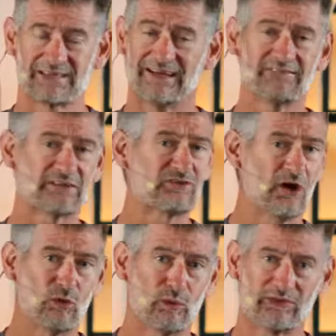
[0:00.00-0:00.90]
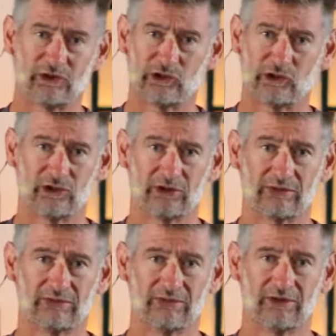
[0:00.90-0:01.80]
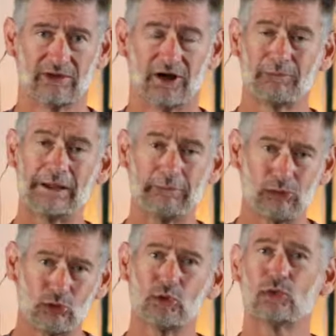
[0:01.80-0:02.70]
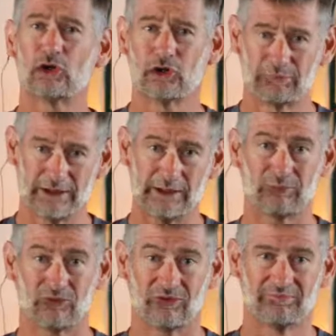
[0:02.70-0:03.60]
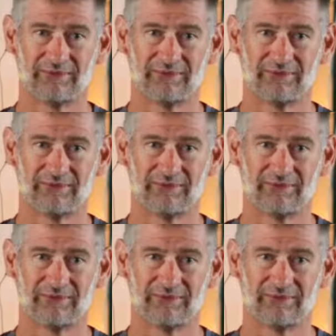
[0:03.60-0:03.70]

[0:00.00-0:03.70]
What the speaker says: they haven't dealt with their hurt, are people who hurt people.